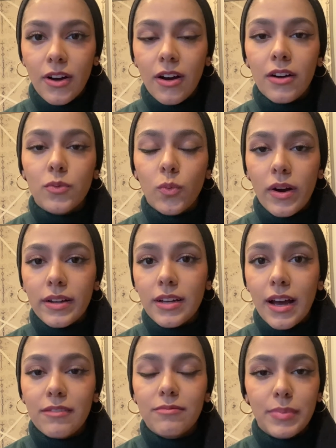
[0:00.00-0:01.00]
on what
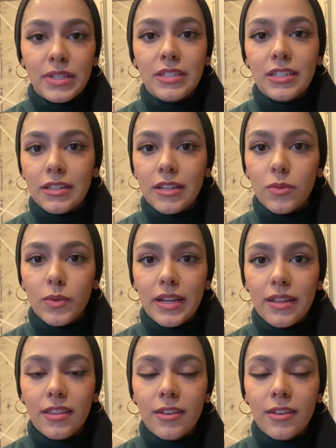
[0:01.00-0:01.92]
I've been dealing with.